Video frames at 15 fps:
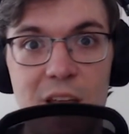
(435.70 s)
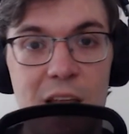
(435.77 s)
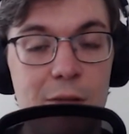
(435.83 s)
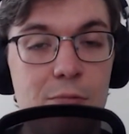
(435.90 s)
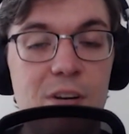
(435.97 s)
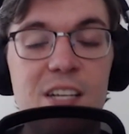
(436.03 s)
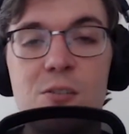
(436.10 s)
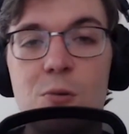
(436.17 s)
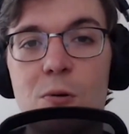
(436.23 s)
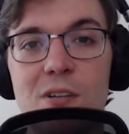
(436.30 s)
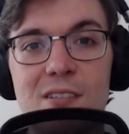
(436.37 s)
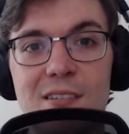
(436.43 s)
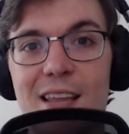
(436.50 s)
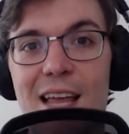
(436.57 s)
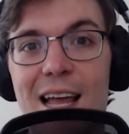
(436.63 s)
a
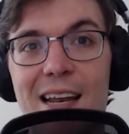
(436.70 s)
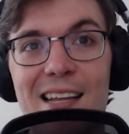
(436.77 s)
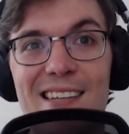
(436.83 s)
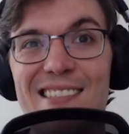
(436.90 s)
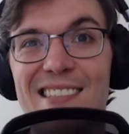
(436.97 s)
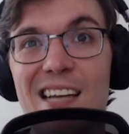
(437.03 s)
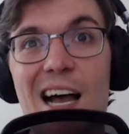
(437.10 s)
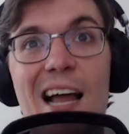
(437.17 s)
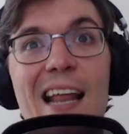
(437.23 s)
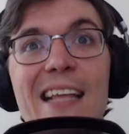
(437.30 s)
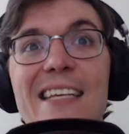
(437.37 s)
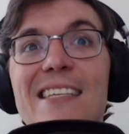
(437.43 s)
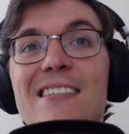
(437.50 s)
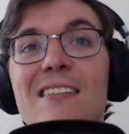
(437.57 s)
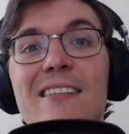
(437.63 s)
resource that is not
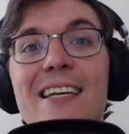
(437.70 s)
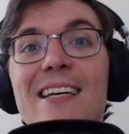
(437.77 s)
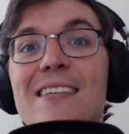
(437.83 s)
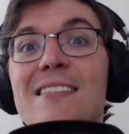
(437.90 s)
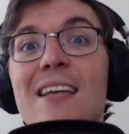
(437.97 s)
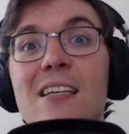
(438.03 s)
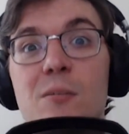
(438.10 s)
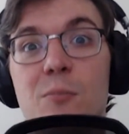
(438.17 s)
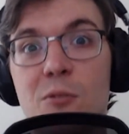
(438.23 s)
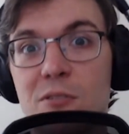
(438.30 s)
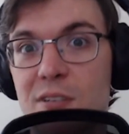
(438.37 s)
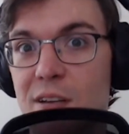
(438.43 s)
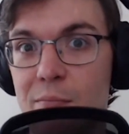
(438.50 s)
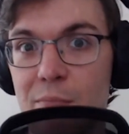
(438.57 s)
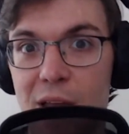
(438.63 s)
easily accessible
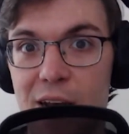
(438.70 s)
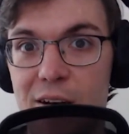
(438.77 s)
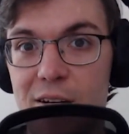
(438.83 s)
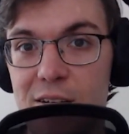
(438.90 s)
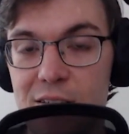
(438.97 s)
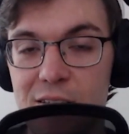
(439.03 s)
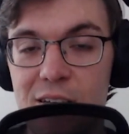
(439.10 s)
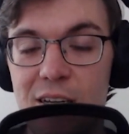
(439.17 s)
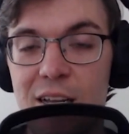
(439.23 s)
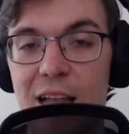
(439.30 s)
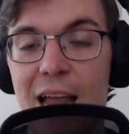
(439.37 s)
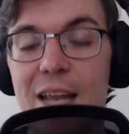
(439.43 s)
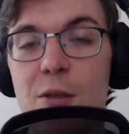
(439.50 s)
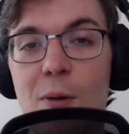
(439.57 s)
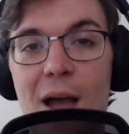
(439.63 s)
to competitors,
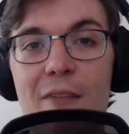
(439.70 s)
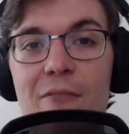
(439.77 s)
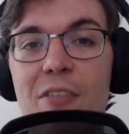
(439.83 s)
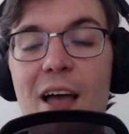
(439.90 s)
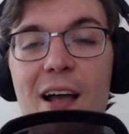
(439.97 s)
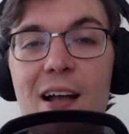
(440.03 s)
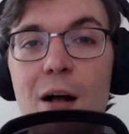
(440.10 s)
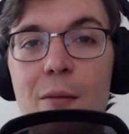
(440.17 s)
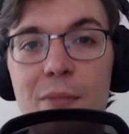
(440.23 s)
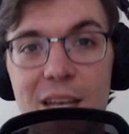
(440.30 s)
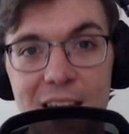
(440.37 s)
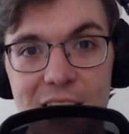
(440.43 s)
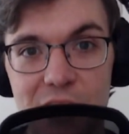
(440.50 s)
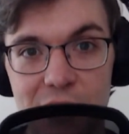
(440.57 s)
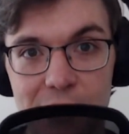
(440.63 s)
and you have that
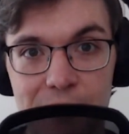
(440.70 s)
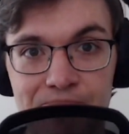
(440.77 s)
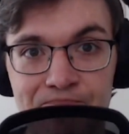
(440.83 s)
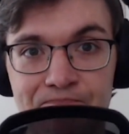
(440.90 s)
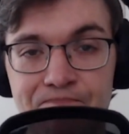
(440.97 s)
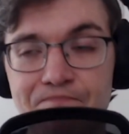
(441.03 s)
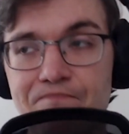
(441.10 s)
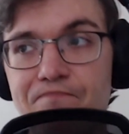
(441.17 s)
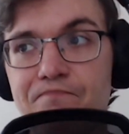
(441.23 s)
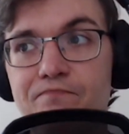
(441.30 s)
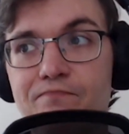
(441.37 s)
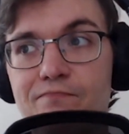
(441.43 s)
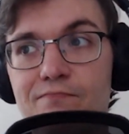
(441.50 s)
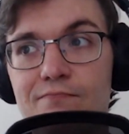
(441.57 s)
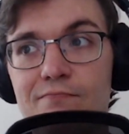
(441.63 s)
combination,
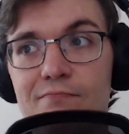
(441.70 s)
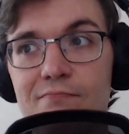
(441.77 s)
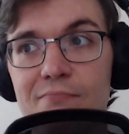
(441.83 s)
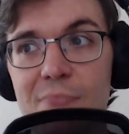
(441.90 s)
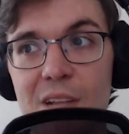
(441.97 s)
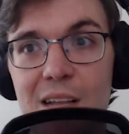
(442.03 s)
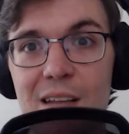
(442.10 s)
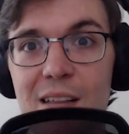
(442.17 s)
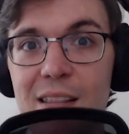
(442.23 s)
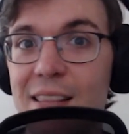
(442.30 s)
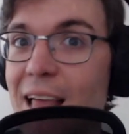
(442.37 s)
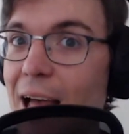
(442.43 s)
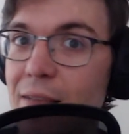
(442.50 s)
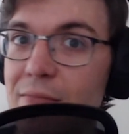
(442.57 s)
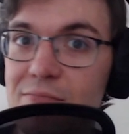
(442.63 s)

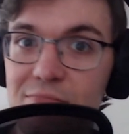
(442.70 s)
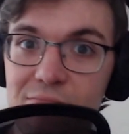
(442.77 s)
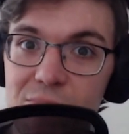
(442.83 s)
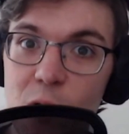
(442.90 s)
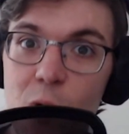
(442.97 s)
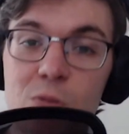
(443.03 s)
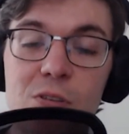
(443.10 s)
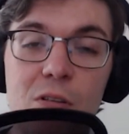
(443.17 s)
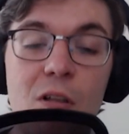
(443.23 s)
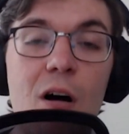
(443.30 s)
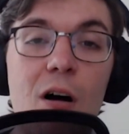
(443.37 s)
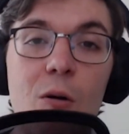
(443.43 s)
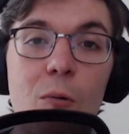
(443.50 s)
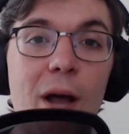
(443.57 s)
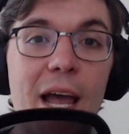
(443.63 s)
that goes a
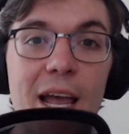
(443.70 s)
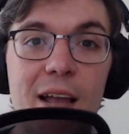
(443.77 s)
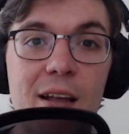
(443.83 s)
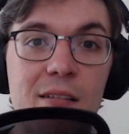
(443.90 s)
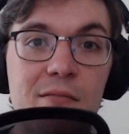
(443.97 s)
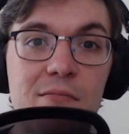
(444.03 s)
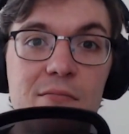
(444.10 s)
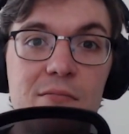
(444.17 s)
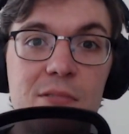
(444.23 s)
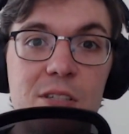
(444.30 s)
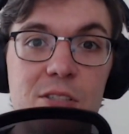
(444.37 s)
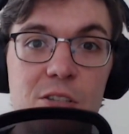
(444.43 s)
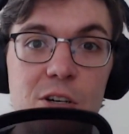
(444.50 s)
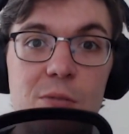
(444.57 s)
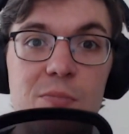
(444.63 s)
long way
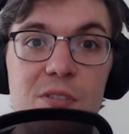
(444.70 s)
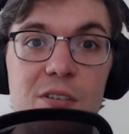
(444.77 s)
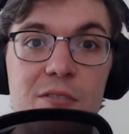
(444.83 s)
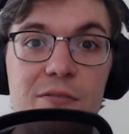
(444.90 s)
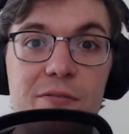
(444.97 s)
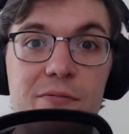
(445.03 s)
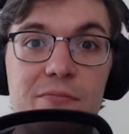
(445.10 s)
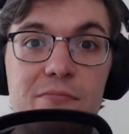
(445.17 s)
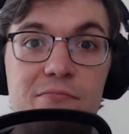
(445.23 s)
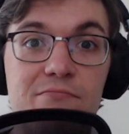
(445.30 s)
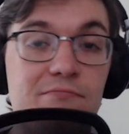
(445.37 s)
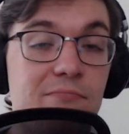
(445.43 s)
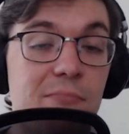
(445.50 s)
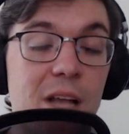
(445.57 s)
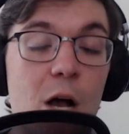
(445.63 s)
in terms of
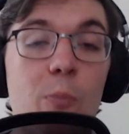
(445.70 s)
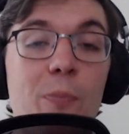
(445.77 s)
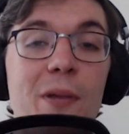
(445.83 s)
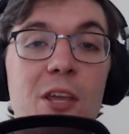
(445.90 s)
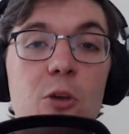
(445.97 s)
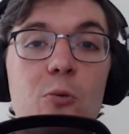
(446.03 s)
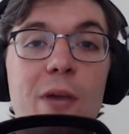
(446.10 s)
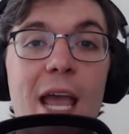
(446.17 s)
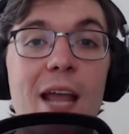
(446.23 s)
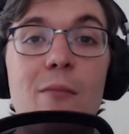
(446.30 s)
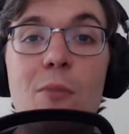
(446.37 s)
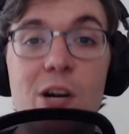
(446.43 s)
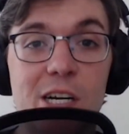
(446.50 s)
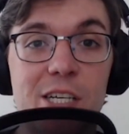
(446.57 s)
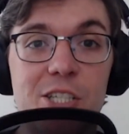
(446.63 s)
helping you
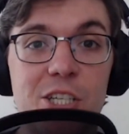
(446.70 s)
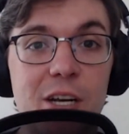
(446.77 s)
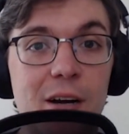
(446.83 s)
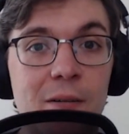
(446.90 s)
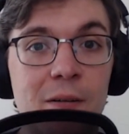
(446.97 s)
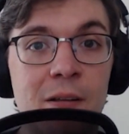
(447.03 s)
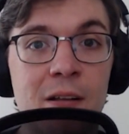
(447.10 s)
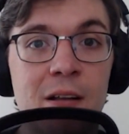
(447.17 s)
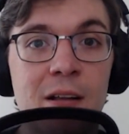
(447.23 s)
gain market share.